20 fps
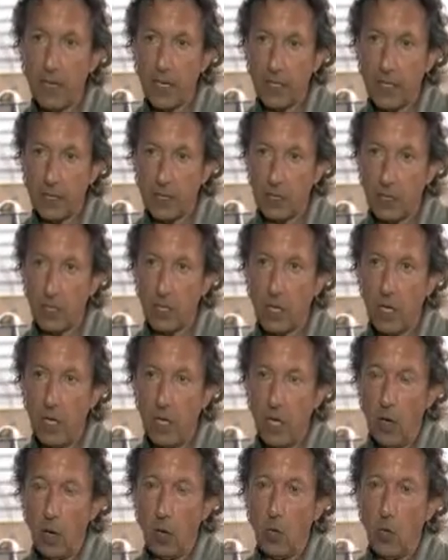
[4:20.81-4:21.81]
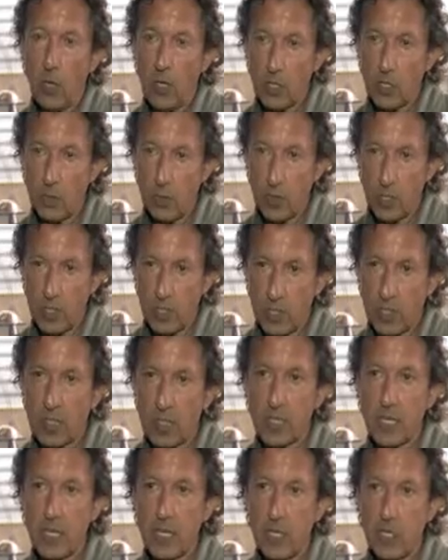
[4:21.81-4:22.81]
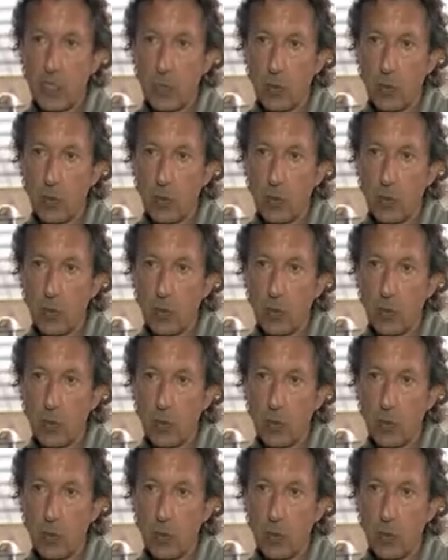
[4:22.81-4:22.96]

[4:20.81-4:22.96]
And once you see the set,